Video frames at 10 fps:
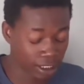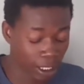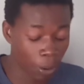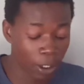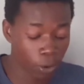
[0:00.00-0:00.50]

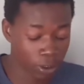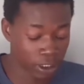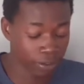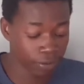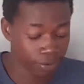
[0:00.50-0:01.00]
1
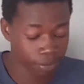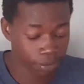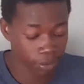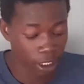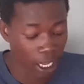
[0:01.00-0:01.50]
octave
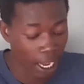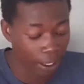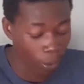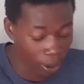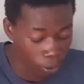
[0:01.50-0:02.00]

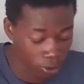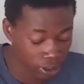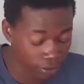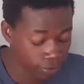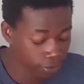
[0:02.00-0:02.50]
and 1
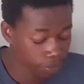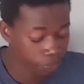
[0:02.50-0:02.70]
octave.